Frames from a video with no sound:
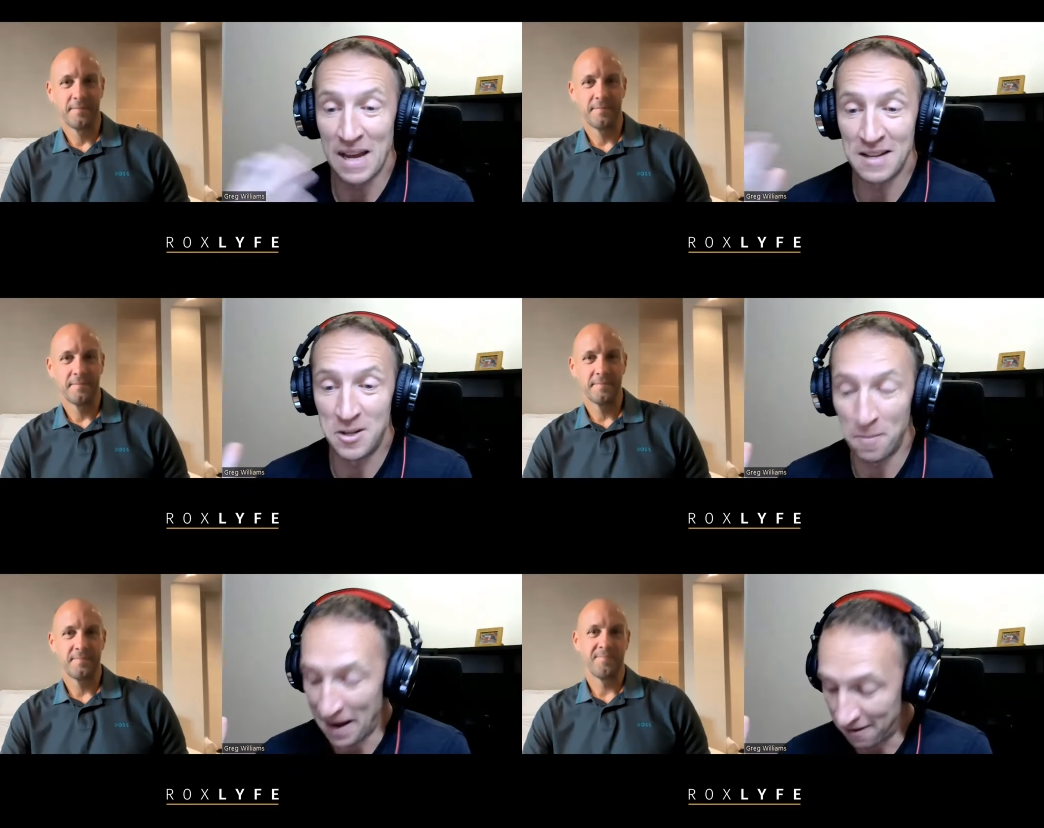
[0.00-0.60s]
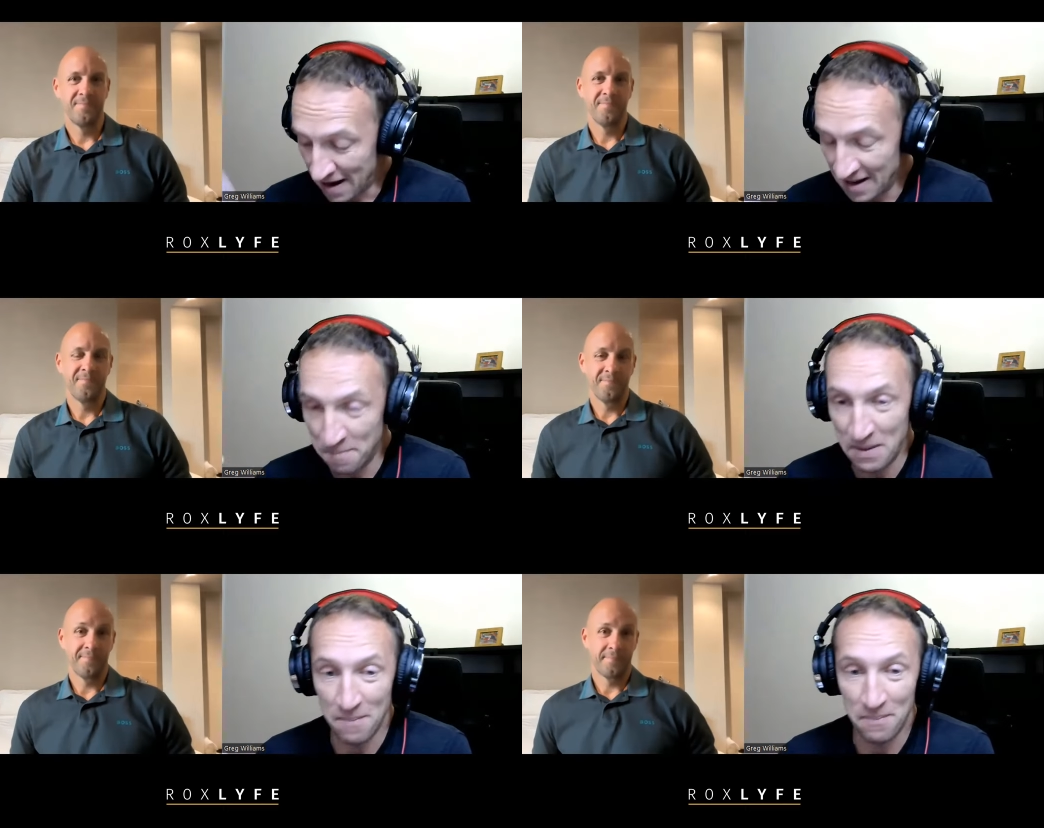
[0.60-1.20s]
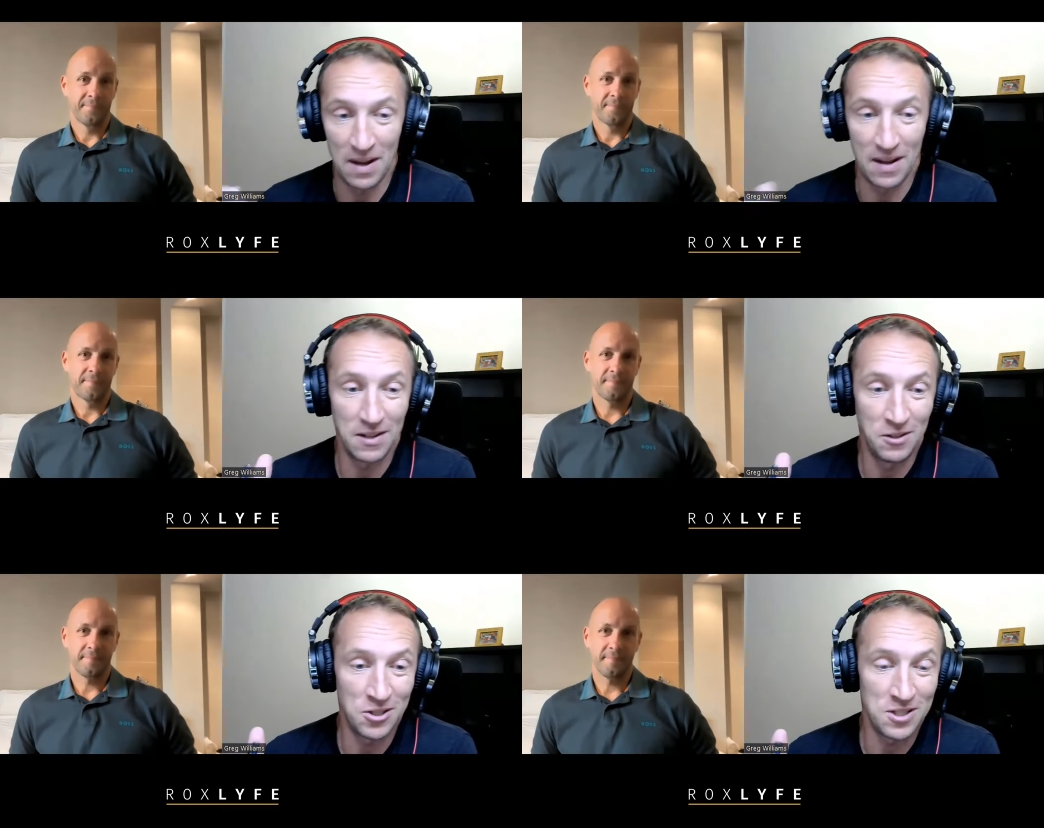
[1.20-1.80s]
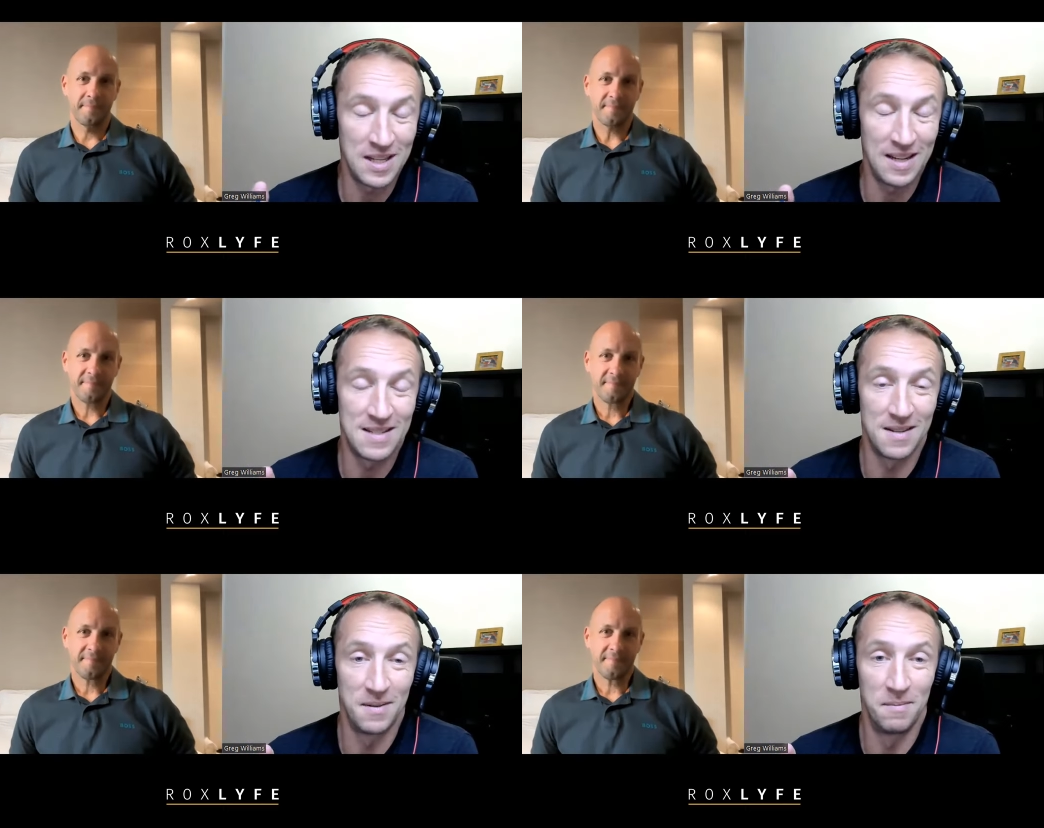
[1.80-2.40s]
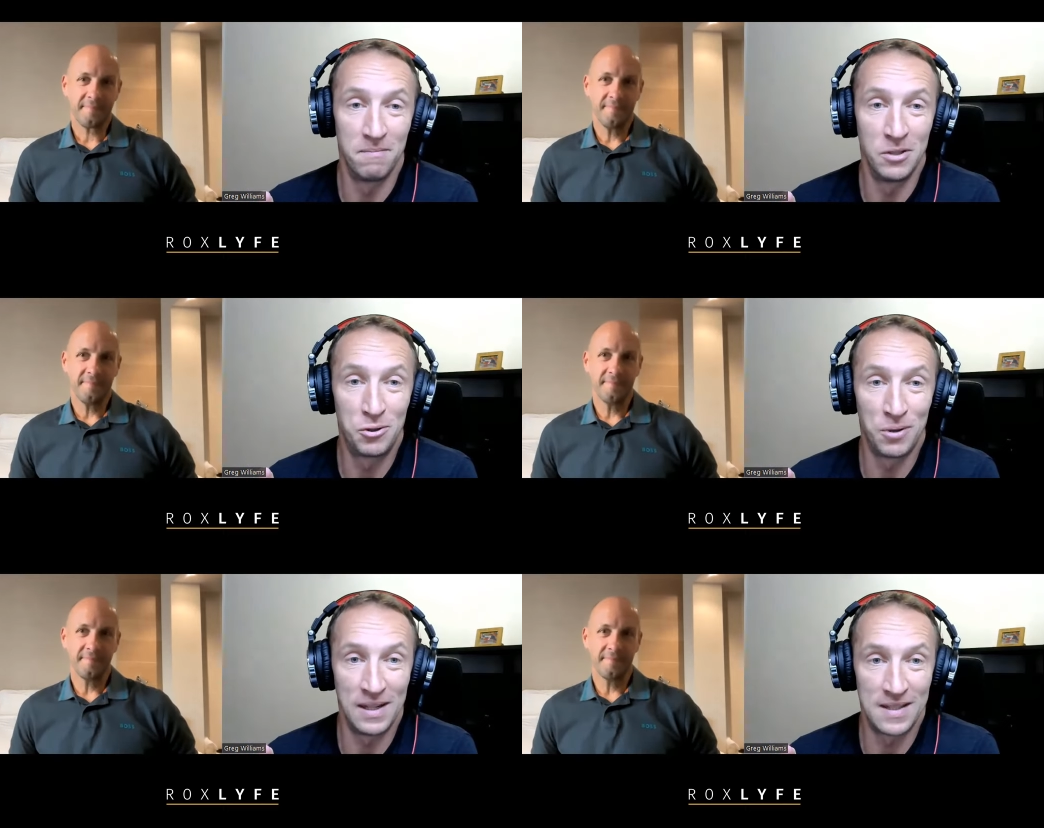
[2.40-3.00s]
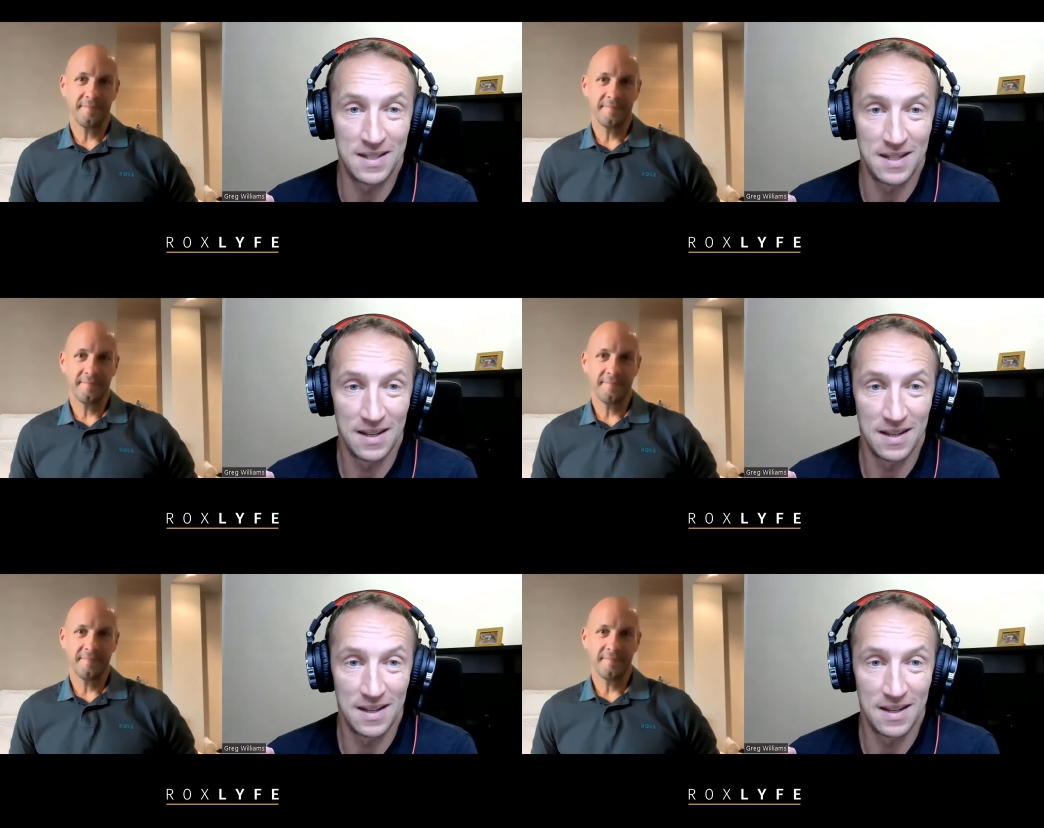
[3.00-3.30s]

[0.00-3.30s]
Speaker 1: We'll get into your background in a bit, but you just did Madrid,